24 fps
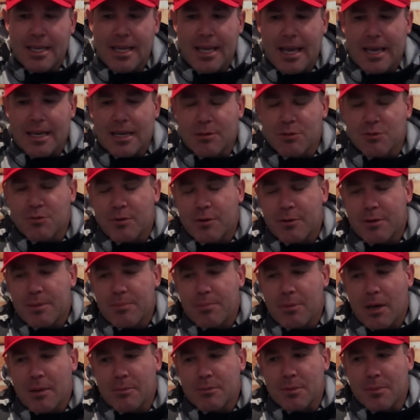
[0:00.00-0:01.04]
And I was very
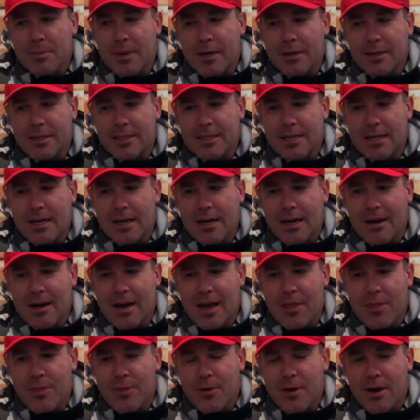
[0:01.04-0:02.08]
bummed about it. Uh, I
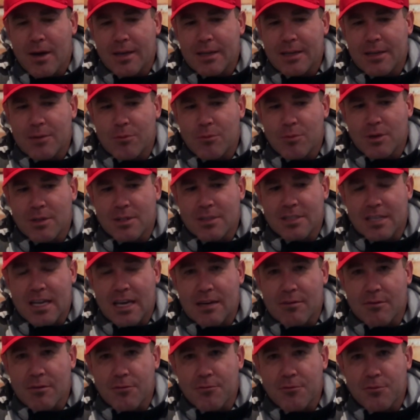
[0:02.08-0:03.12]
thought it was kind
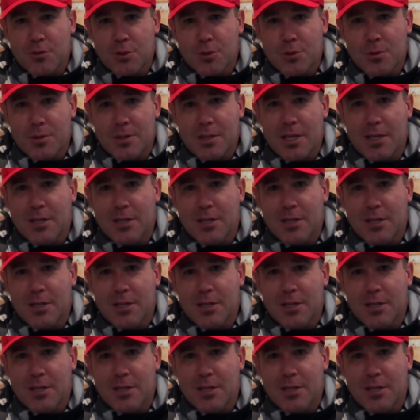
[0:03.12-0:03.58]
of a fluke.